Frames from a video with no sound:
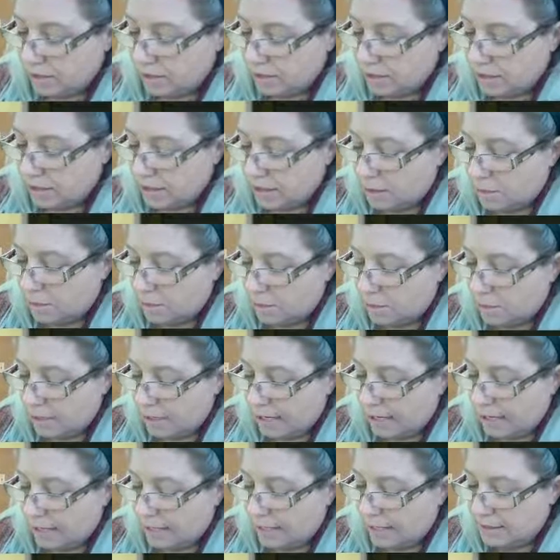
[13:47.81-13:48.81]
It's going to
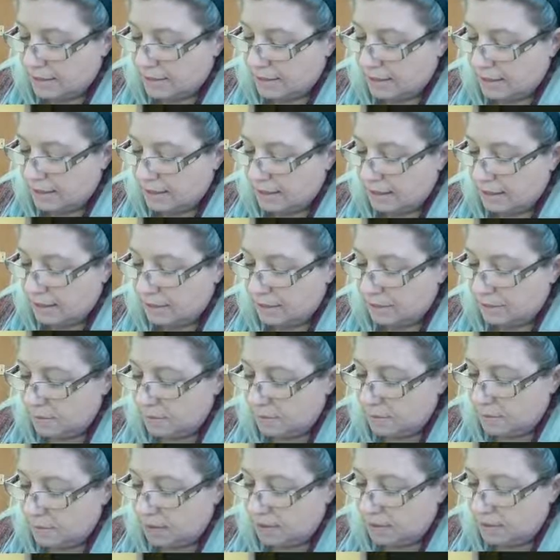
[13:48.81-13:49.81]
be 18
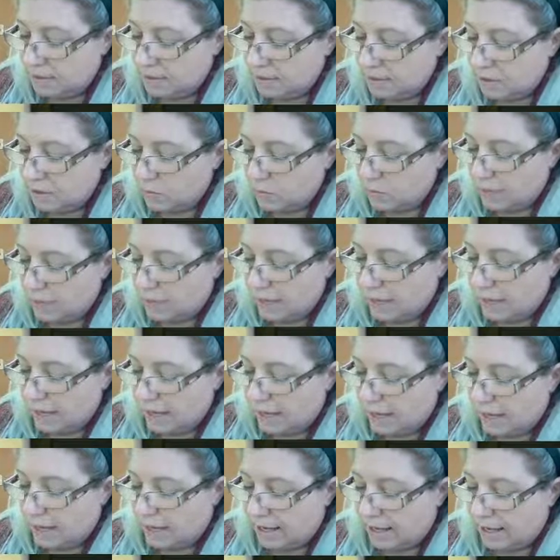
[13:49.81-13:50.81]
minus
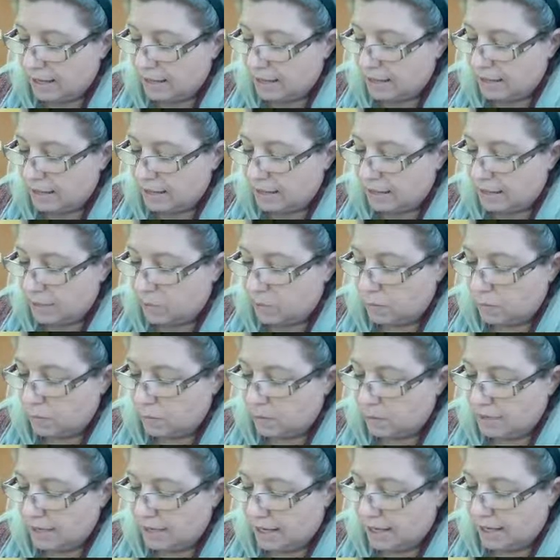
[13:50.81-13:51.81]
3x
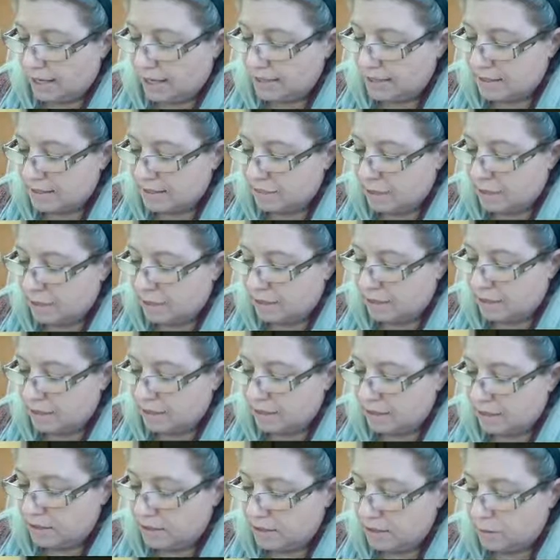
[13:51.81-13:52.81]
equals x
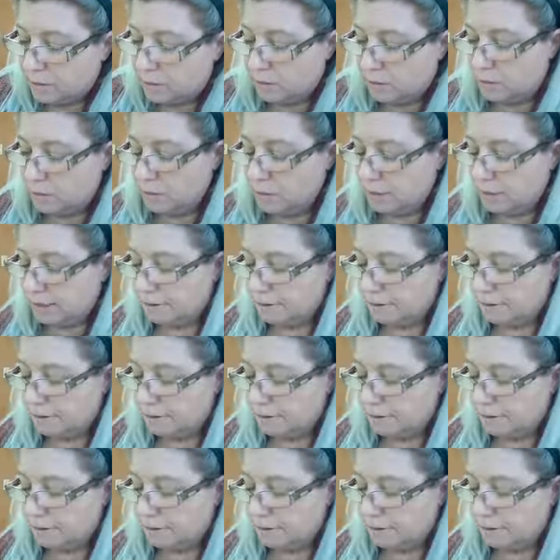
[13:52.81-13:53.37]
minus 2.